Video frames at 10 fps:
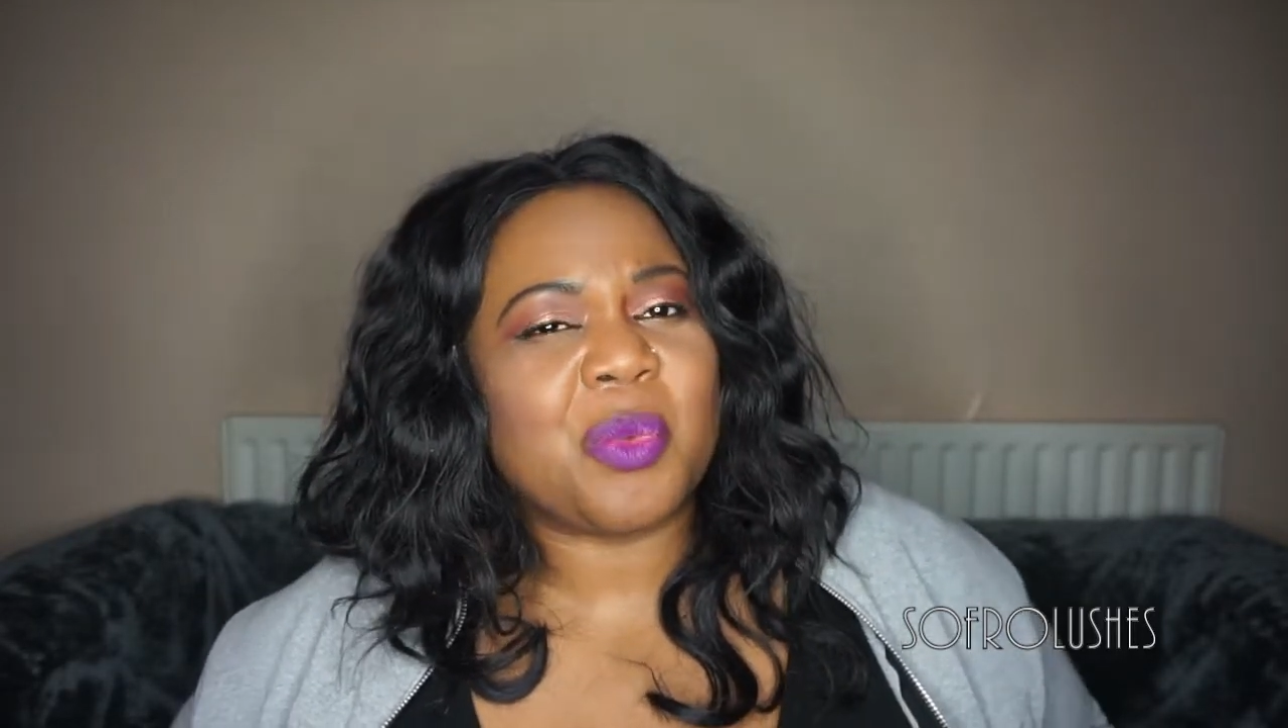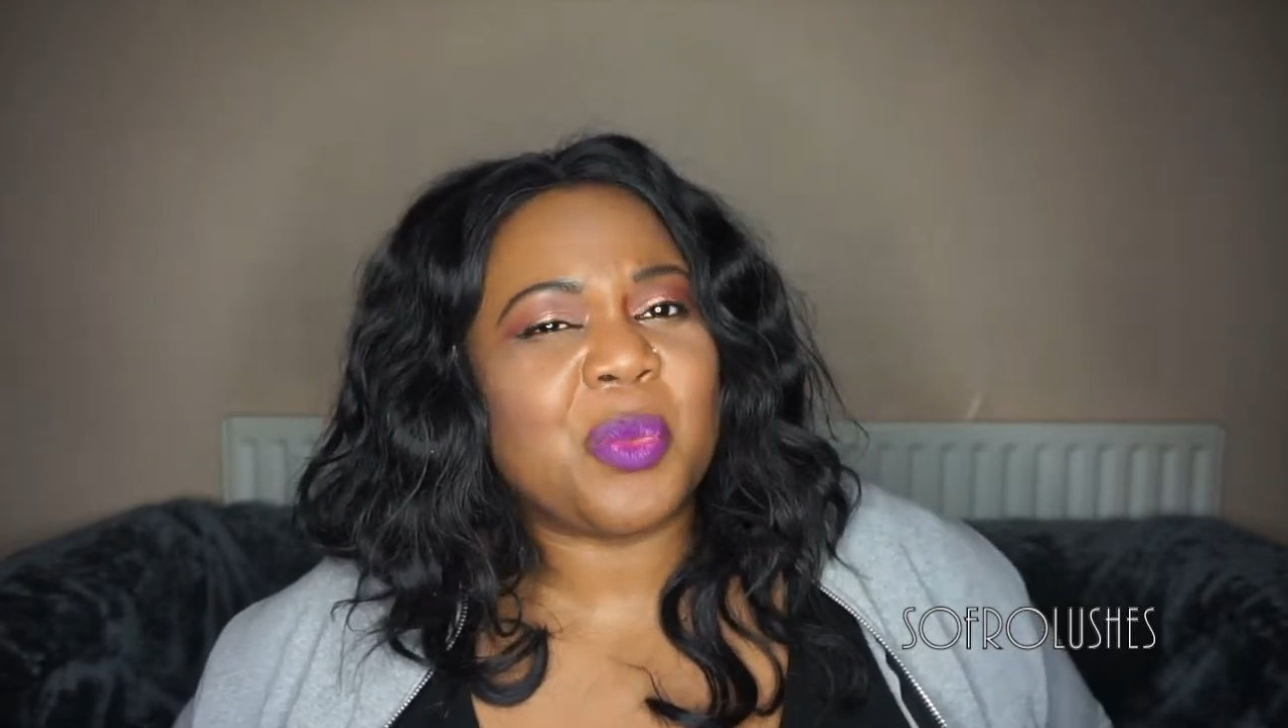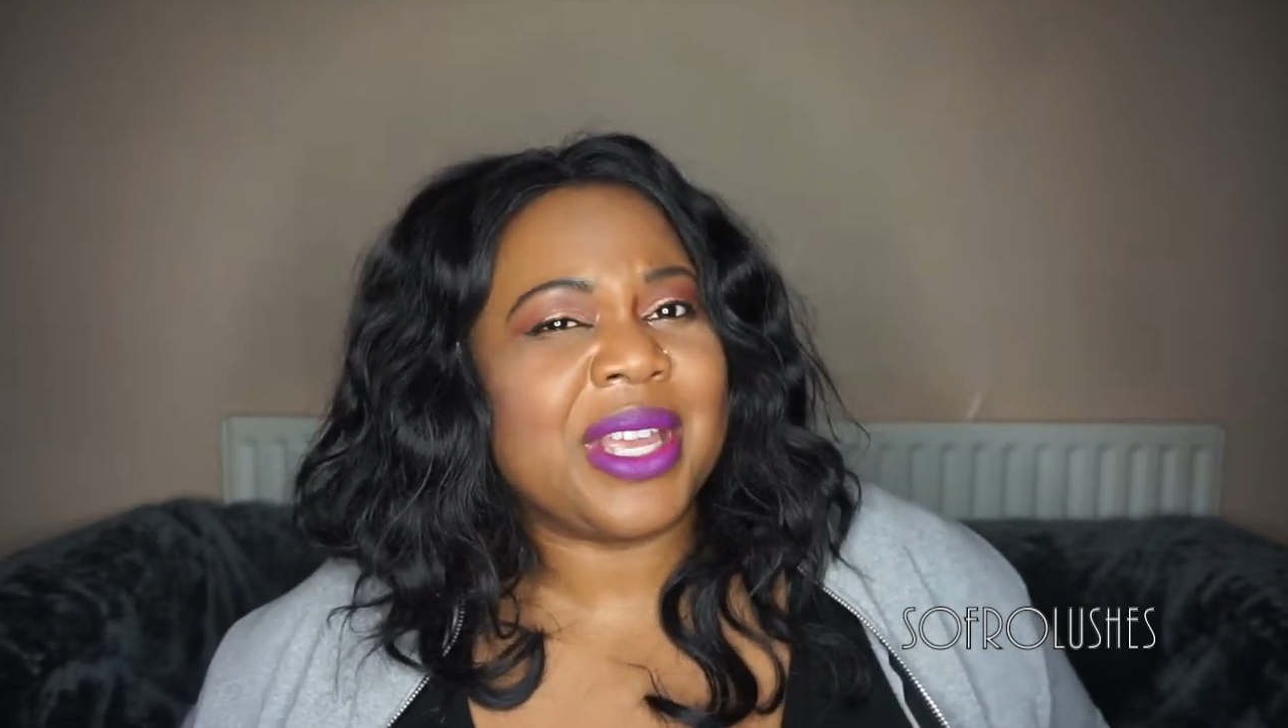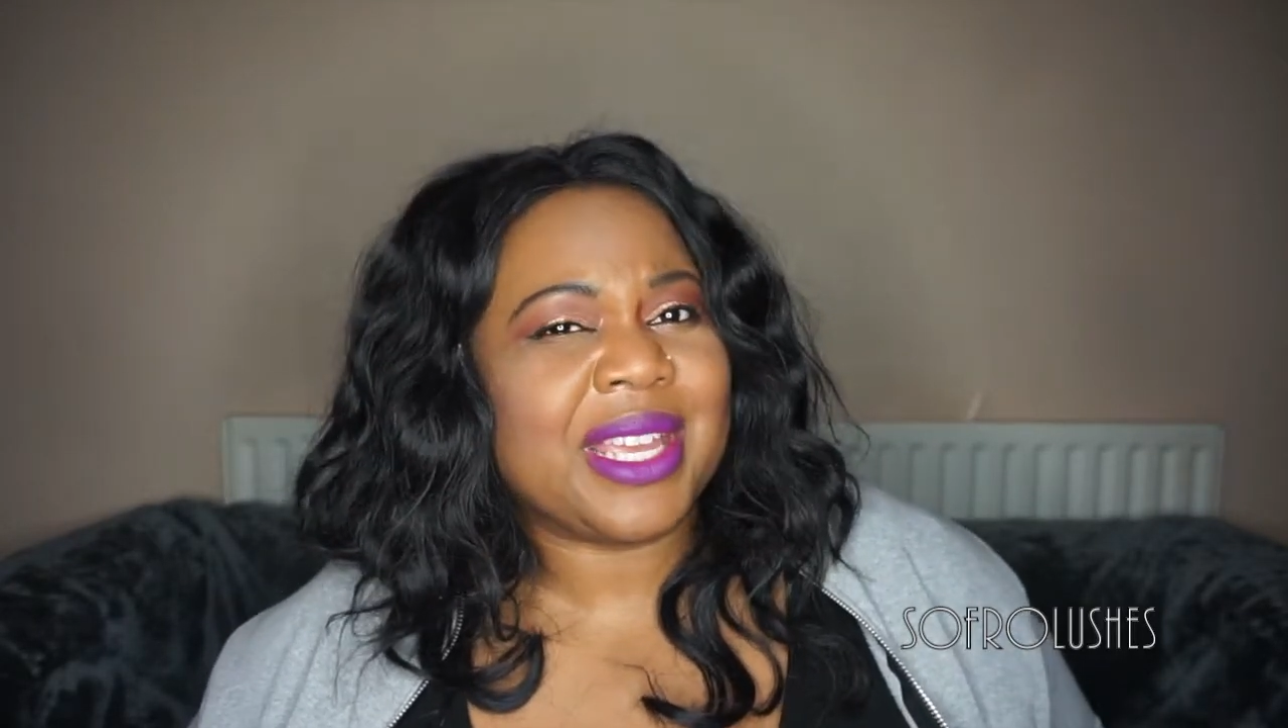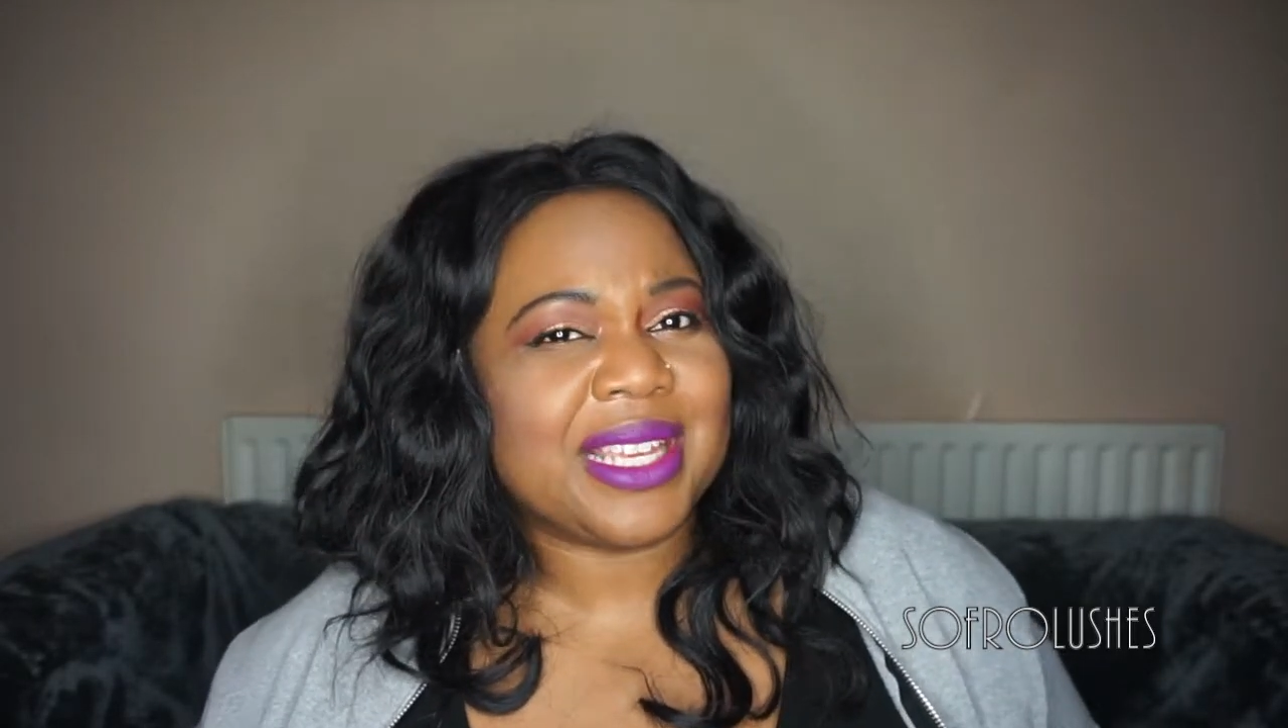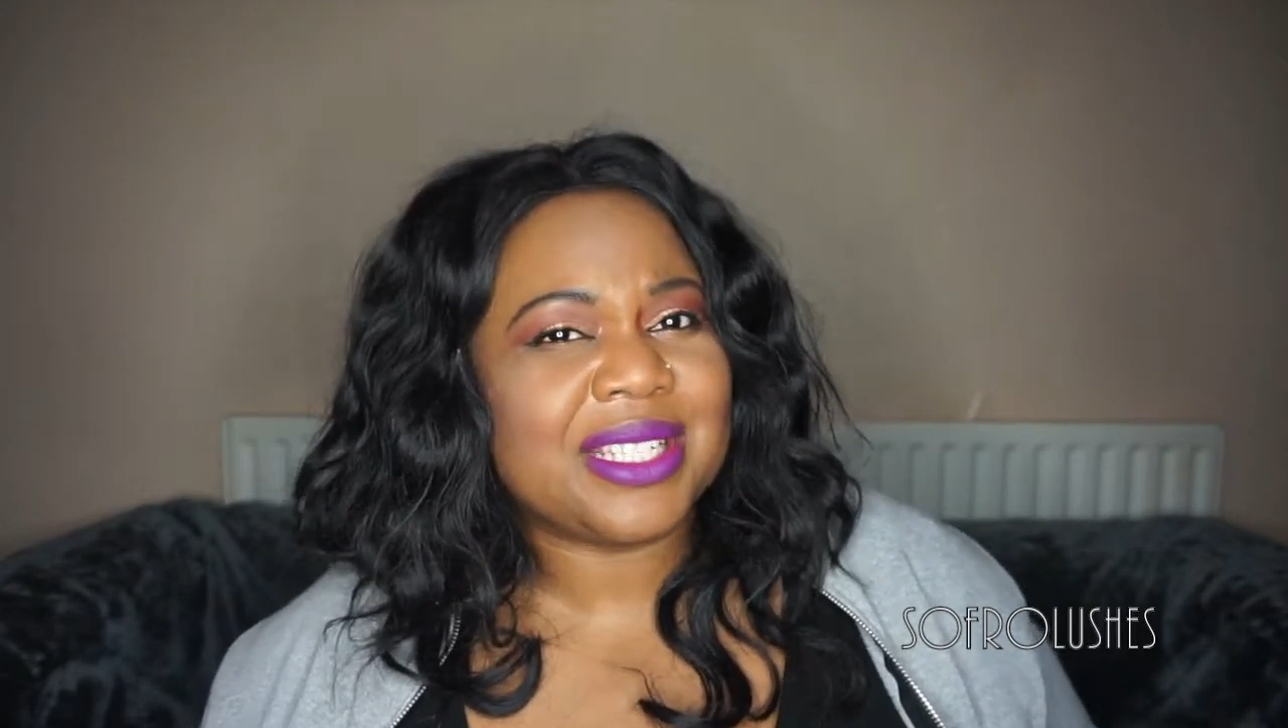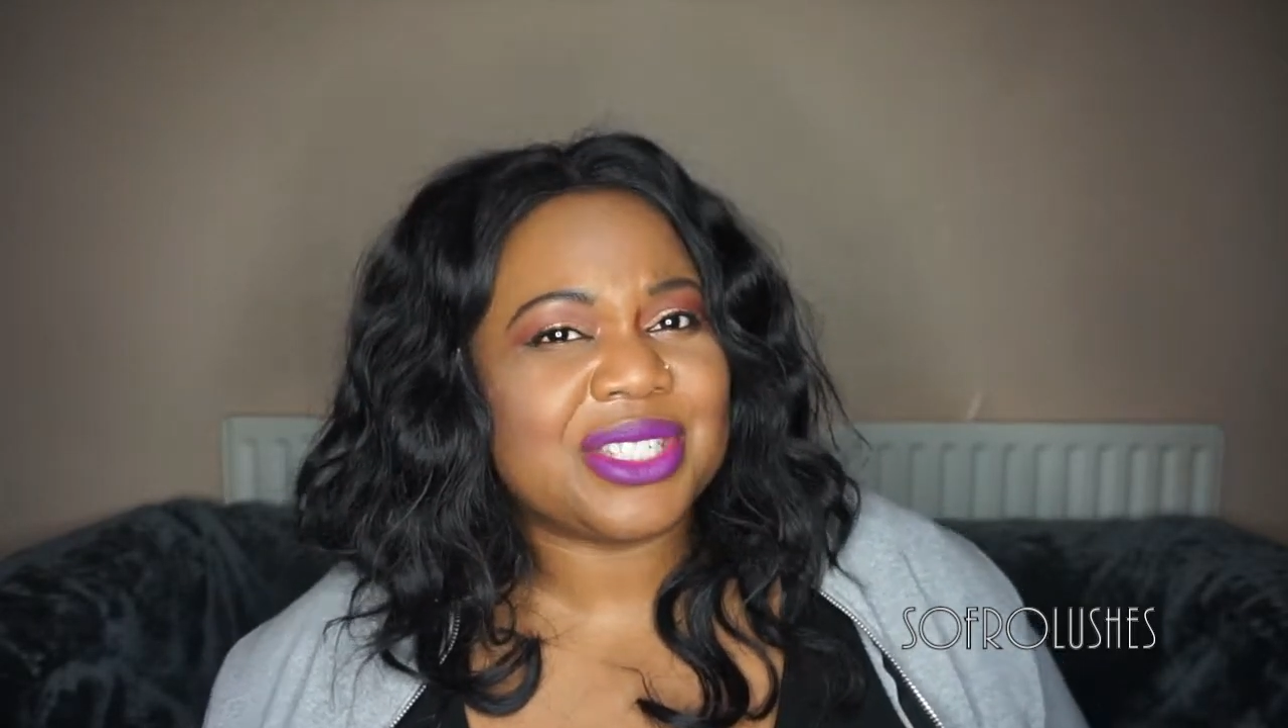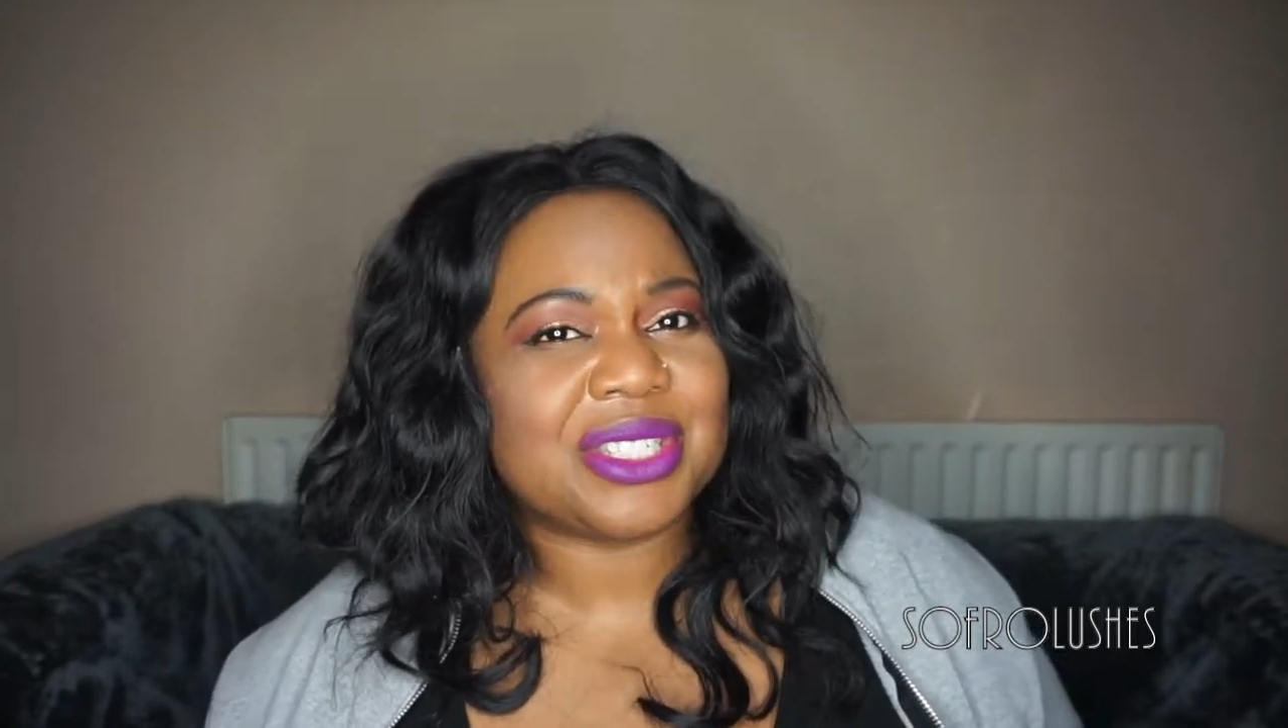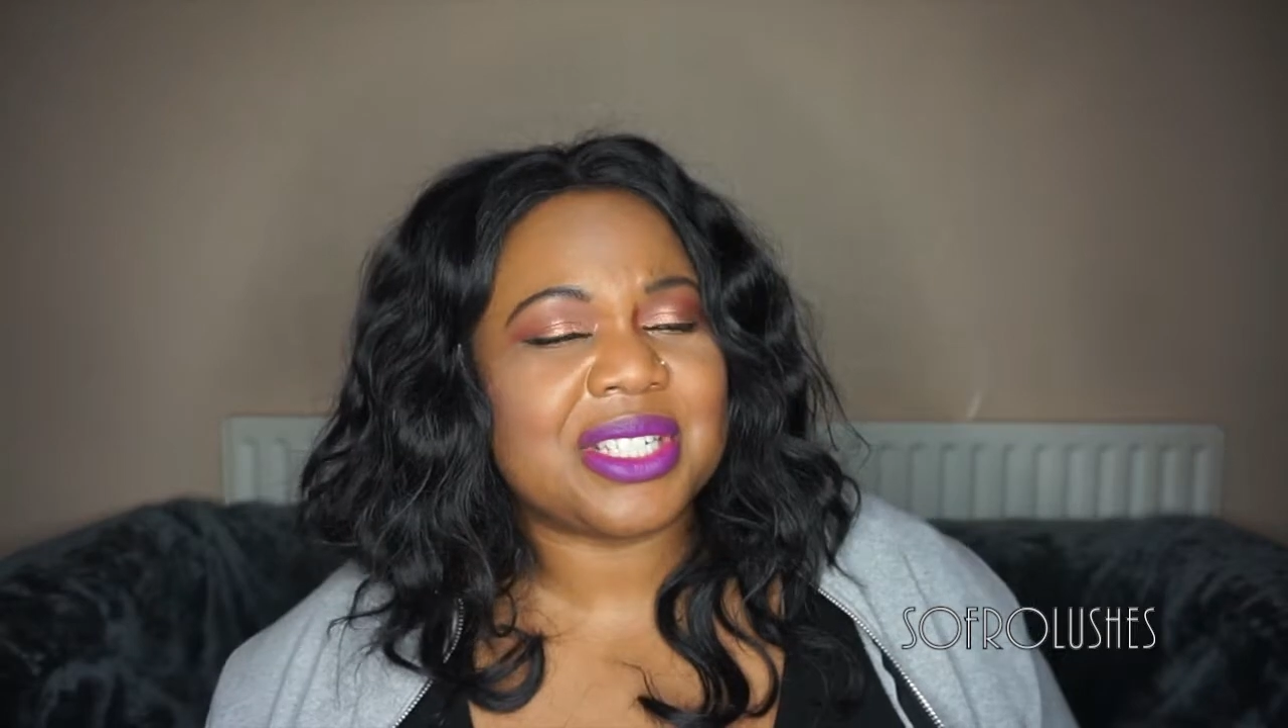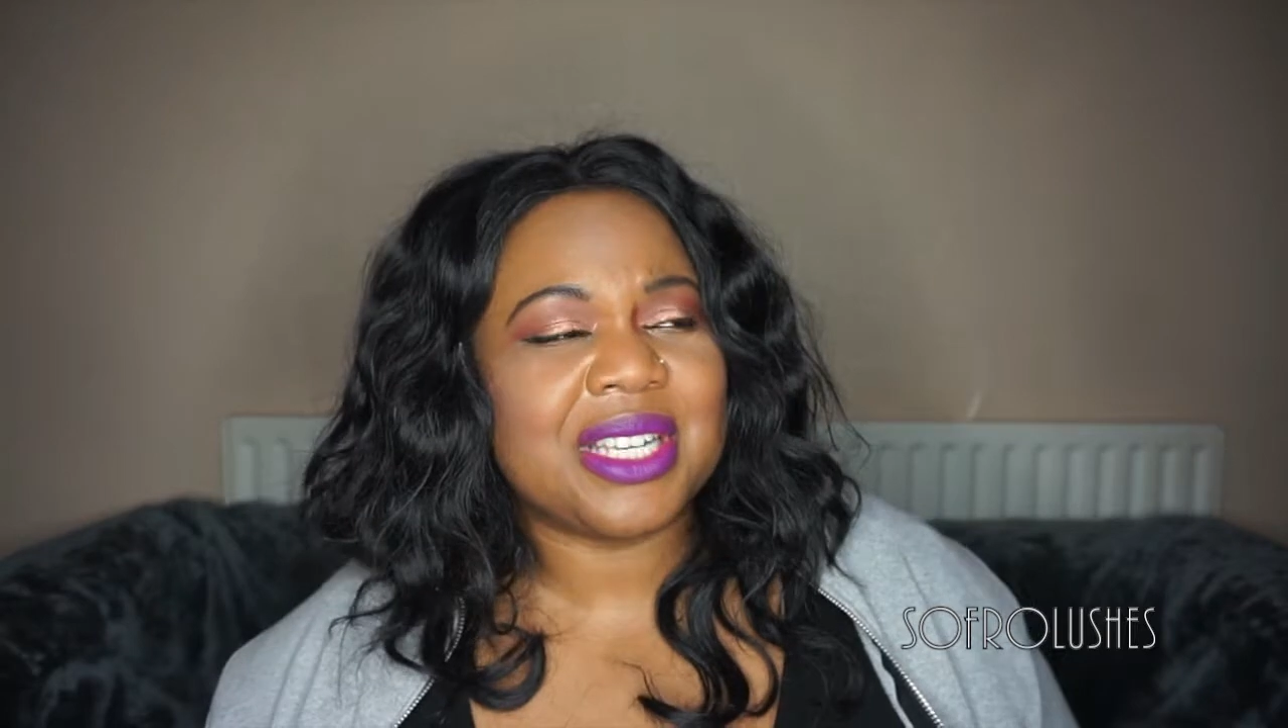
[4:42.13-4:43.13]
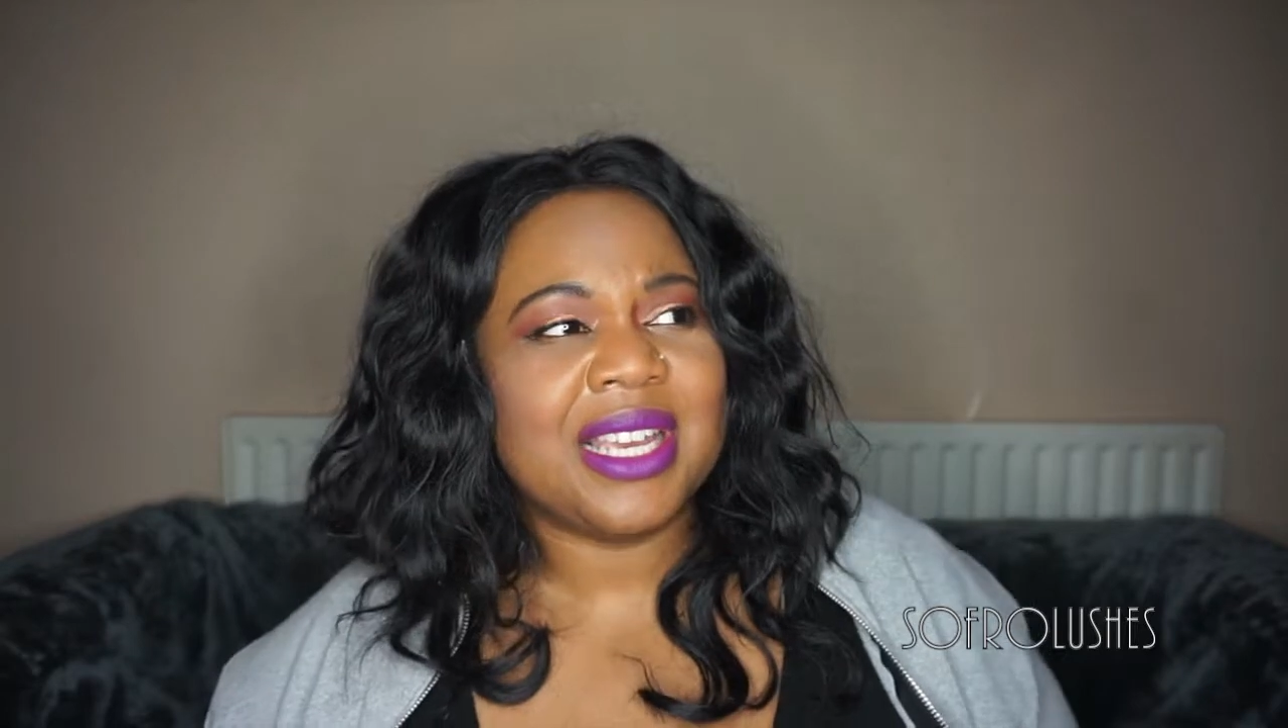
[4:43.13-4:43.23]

wish,